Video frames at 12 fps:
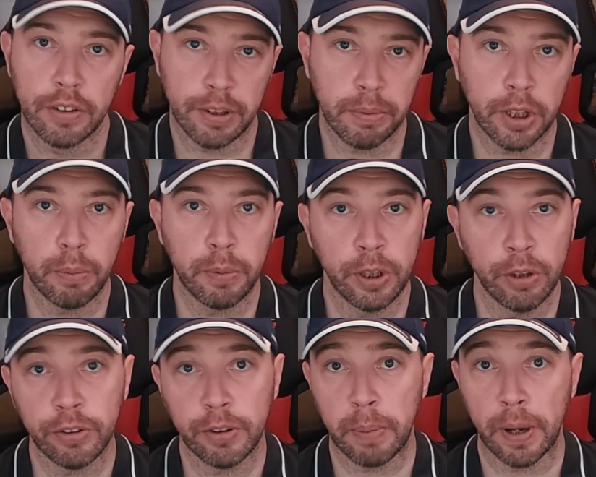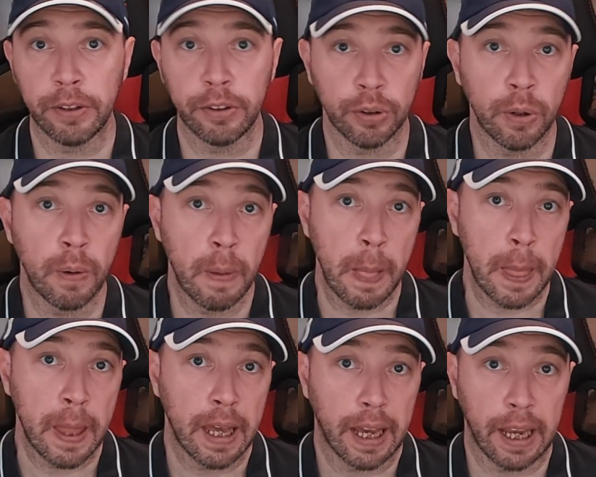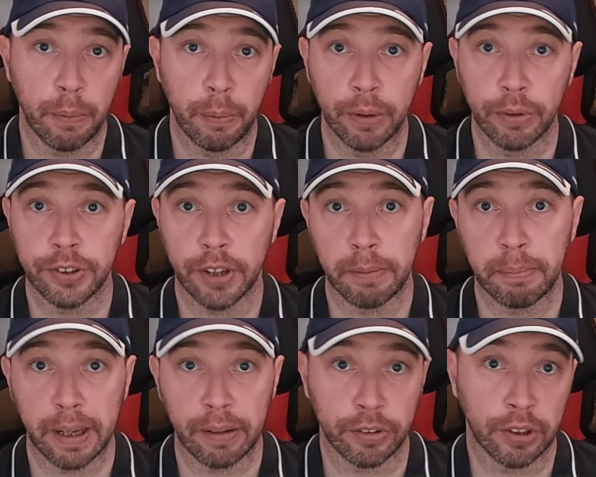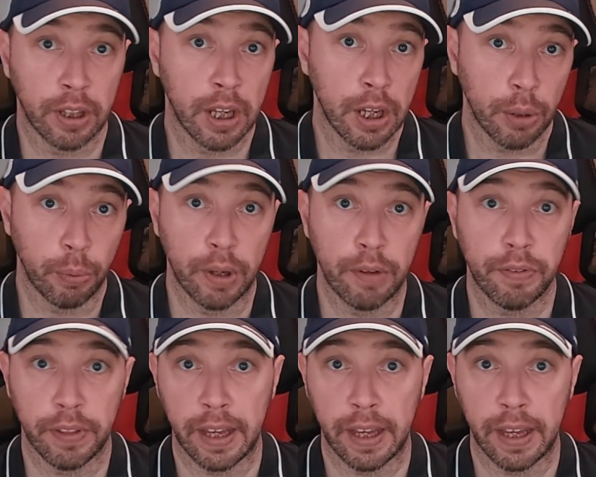Simucube used to bundle a wheel side mount with